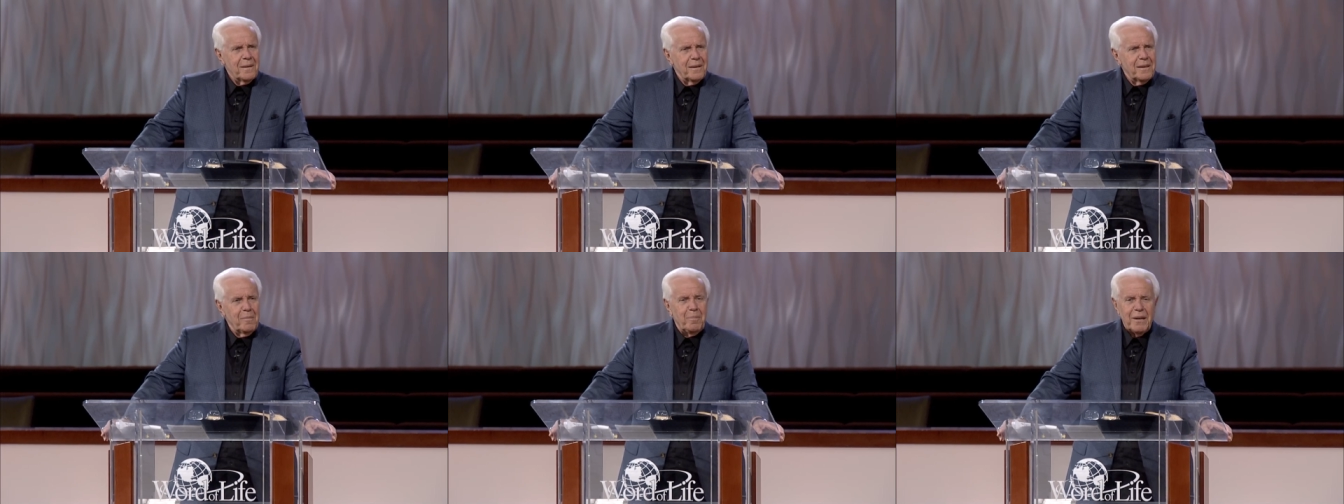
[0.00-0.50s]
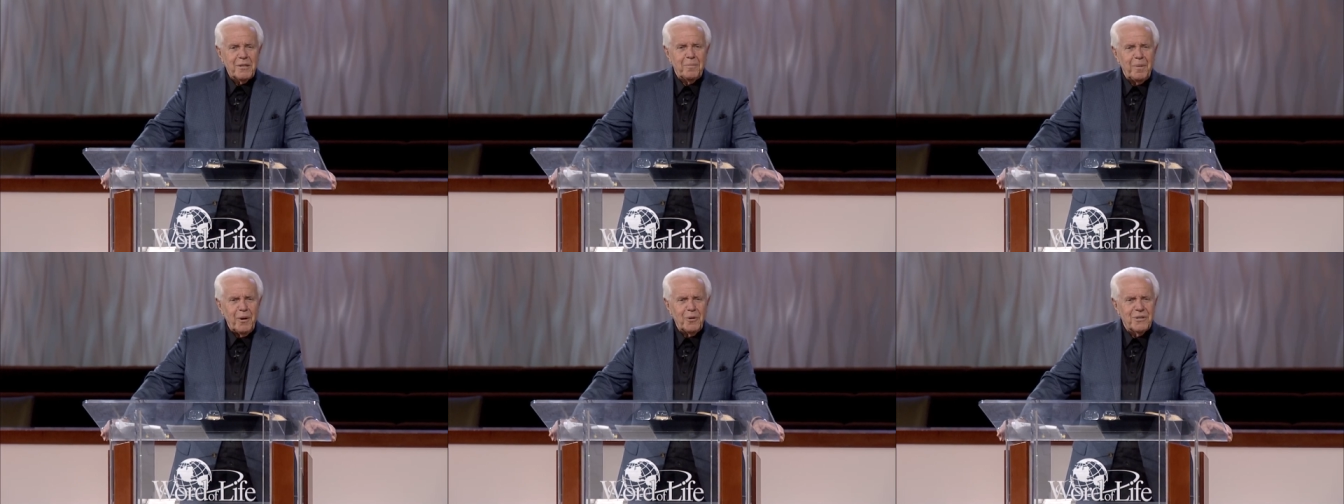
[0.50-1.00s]
The Apostle
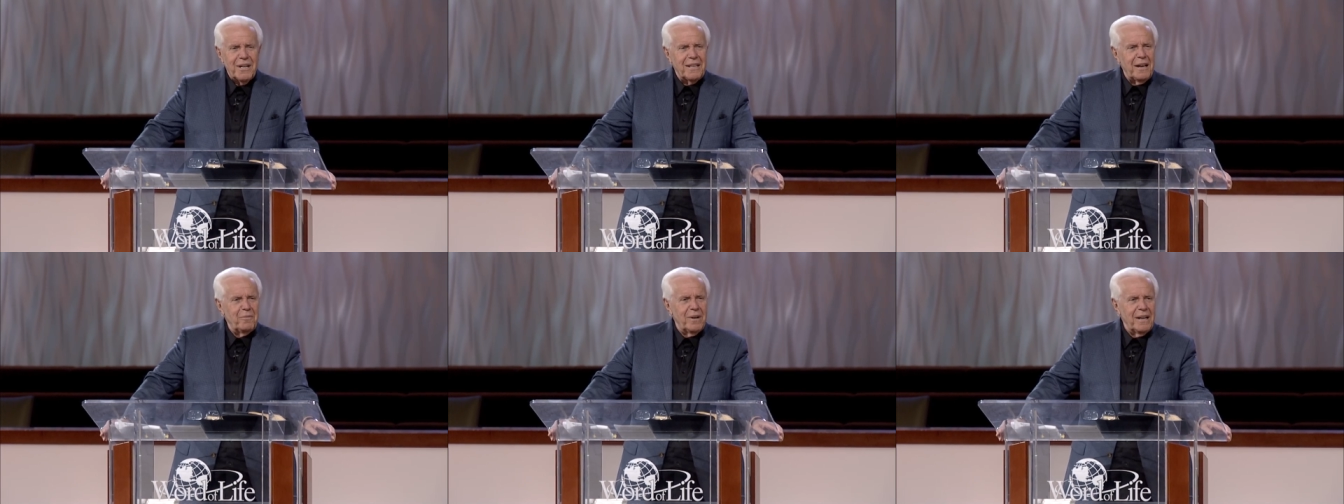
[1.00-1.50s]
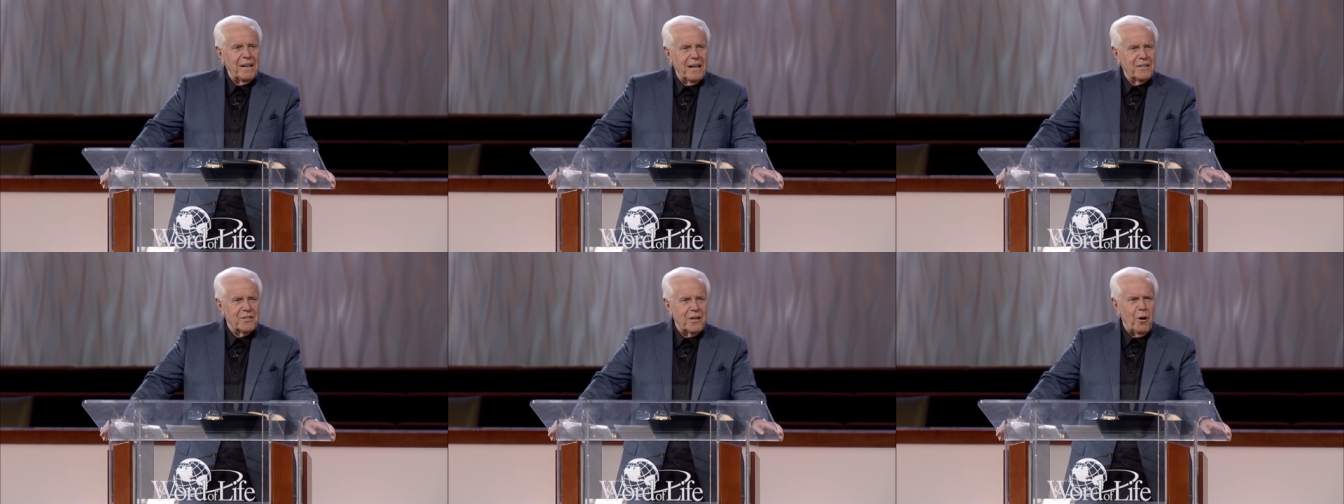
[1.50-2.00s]
Paul said that in
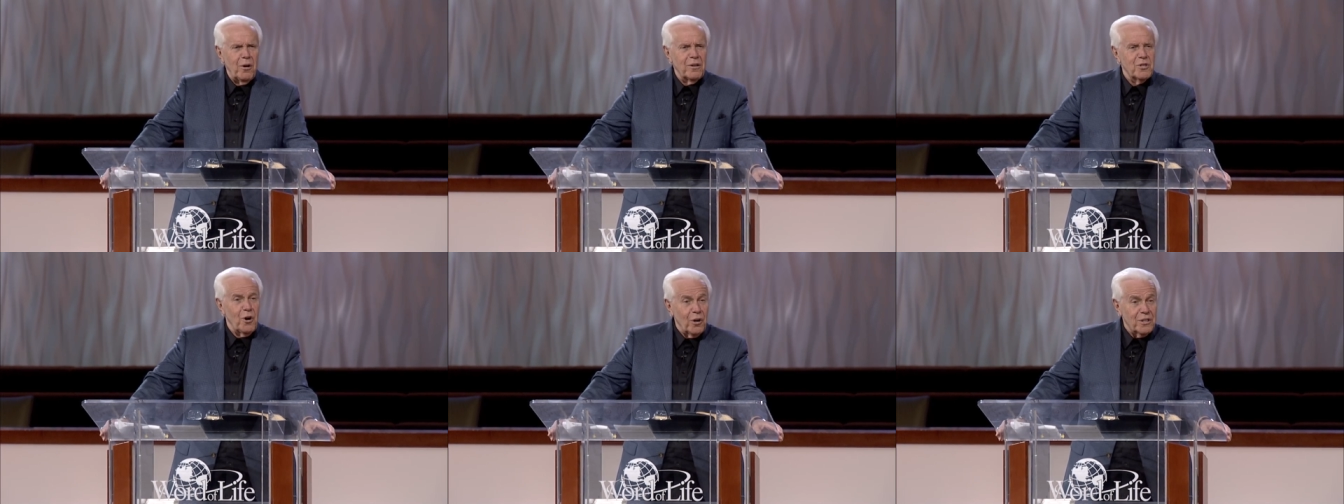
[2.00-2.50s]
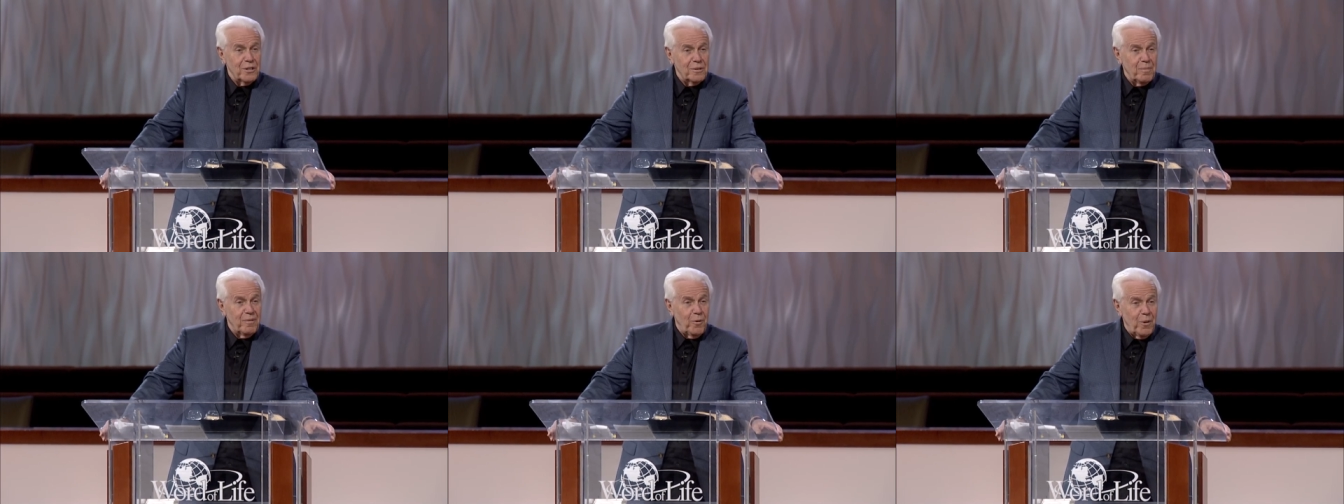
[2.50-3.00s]
Saul of Tarsus,
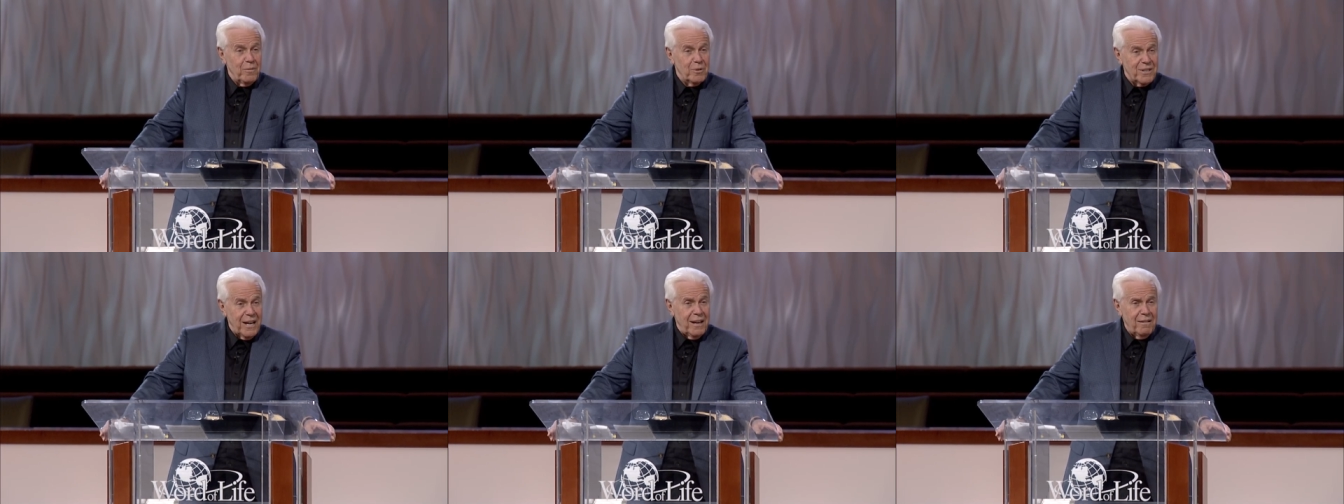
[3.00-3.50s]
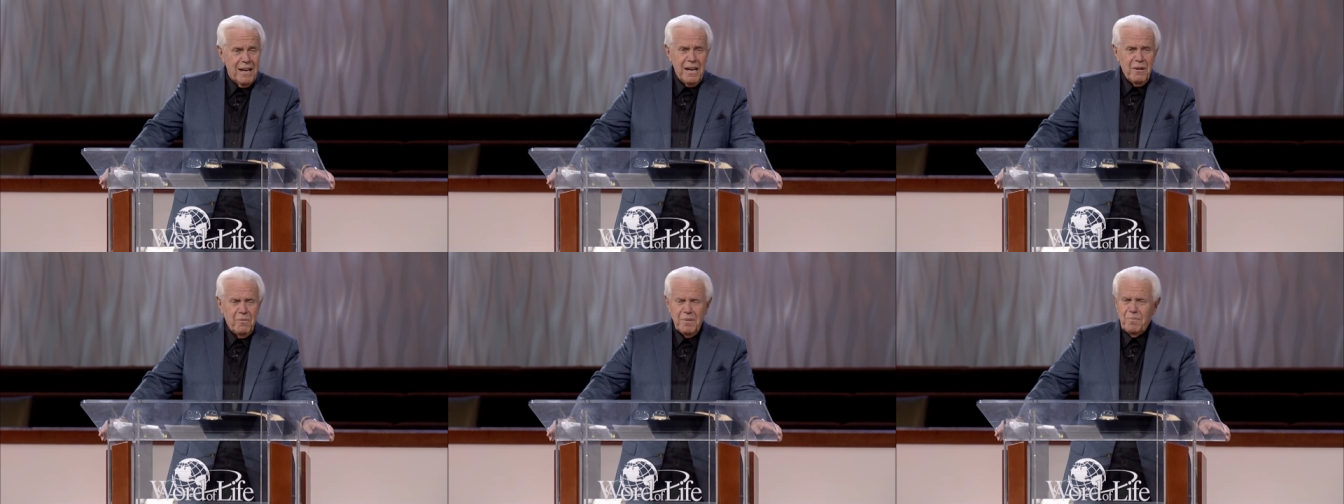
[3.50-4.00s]
before he was saved,
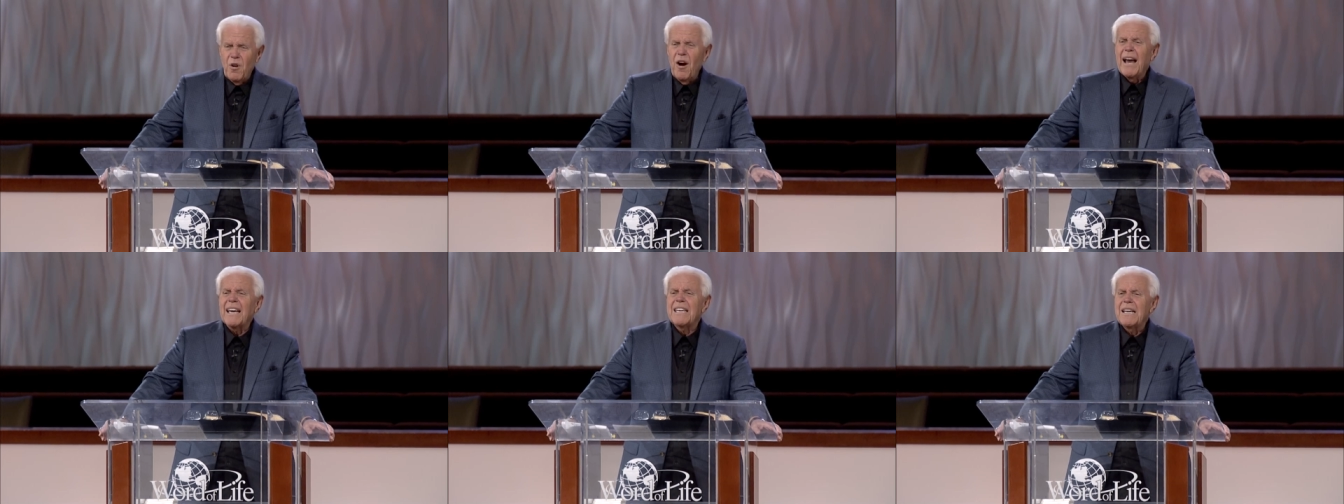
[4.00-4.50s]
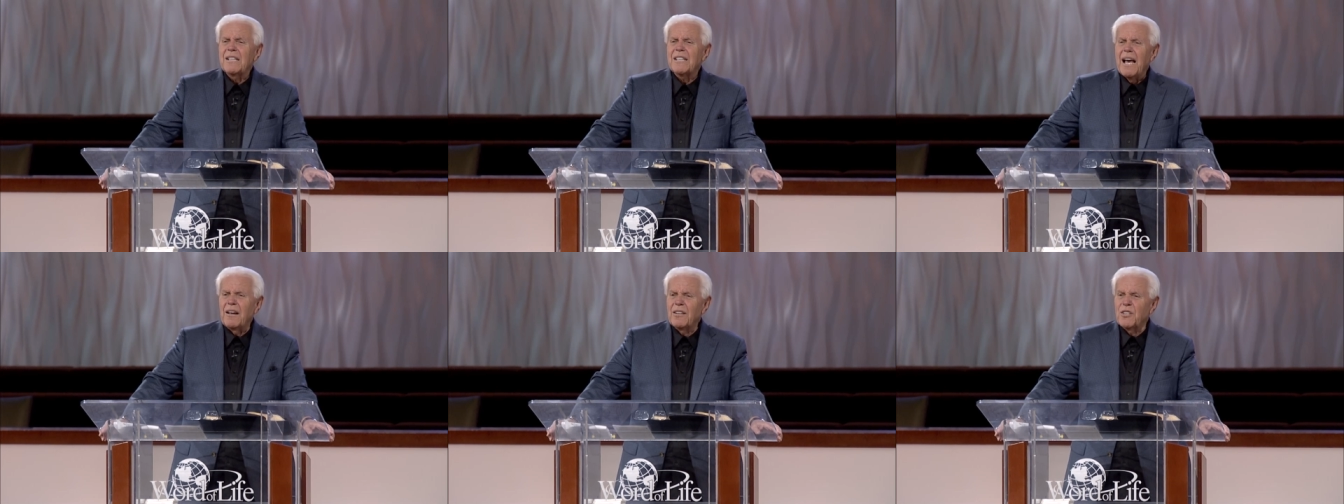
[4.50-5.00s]
would drag kids
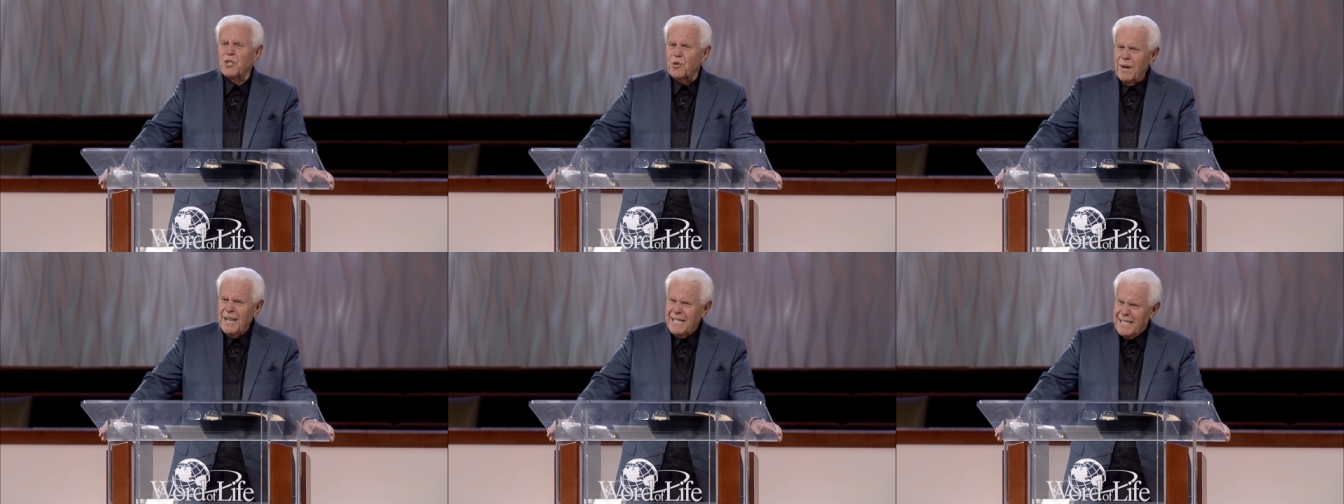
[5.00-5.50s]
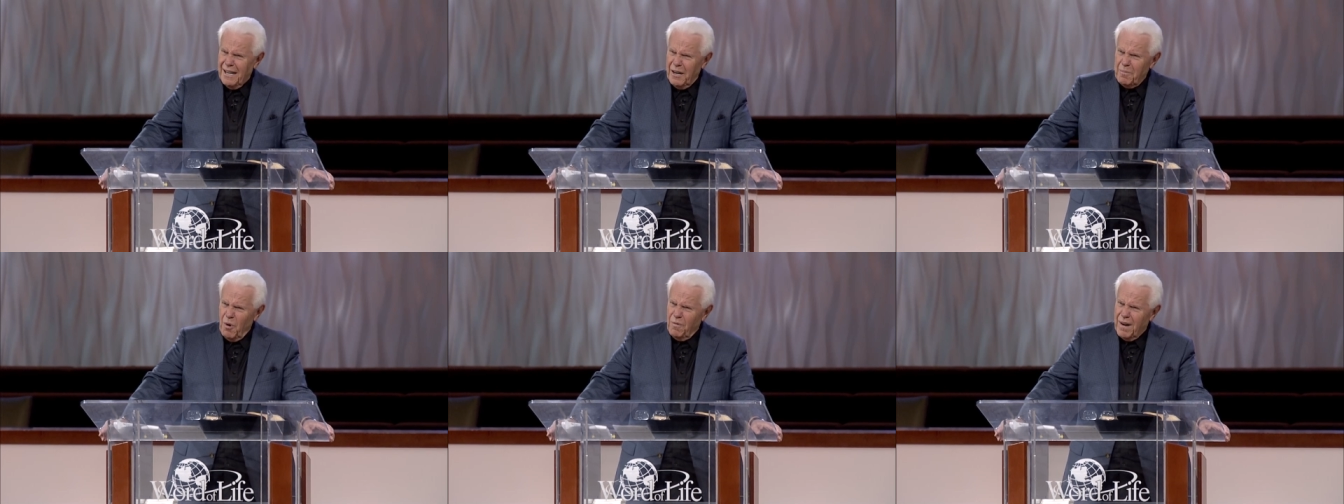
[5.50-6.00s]
out in the street and kill
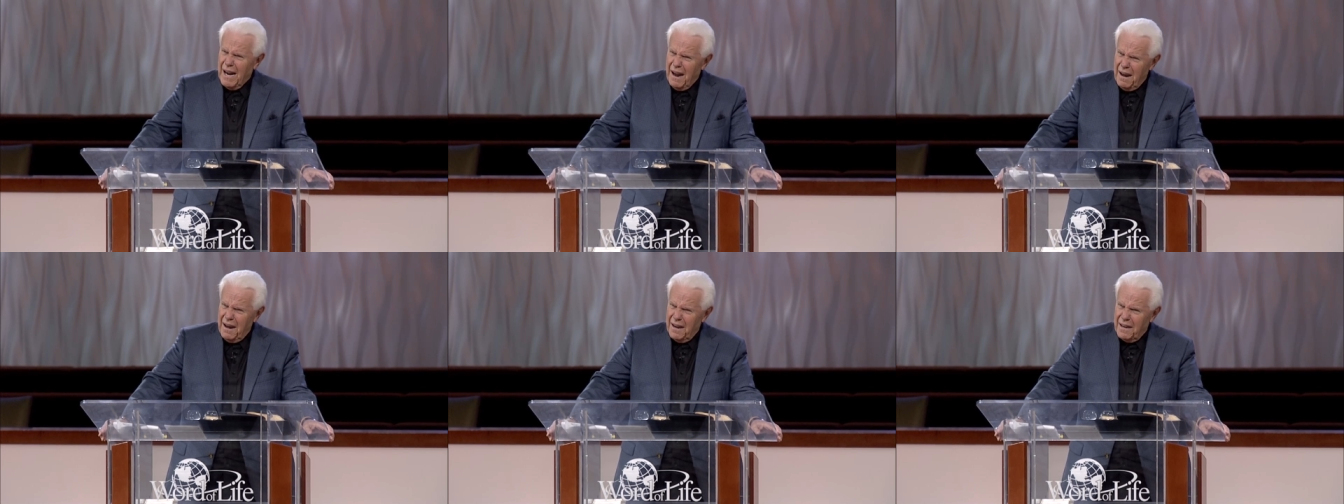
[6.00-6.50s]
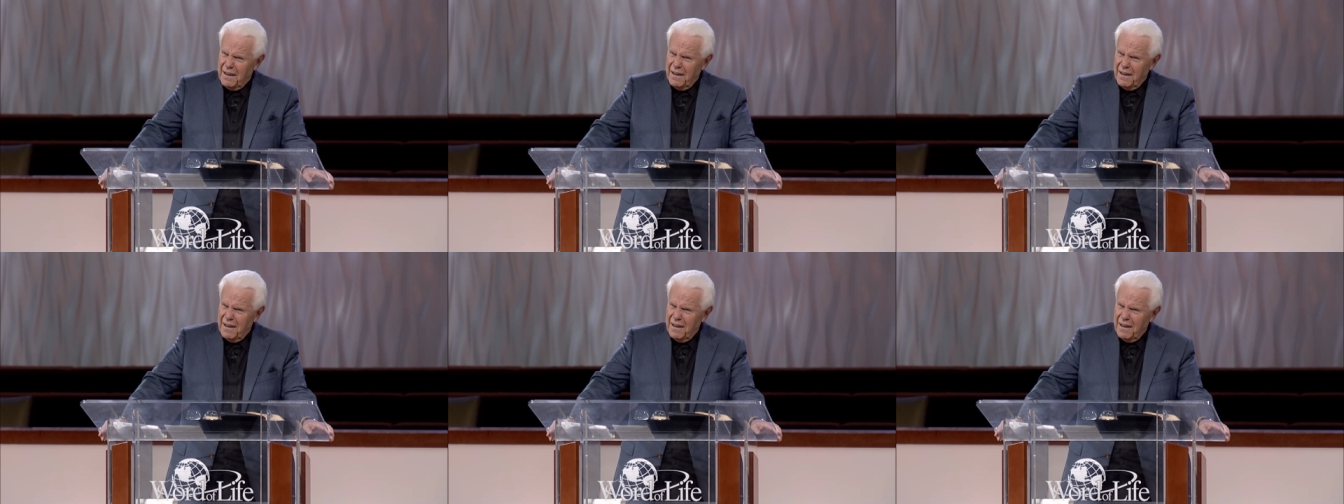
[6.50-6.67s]
them over God.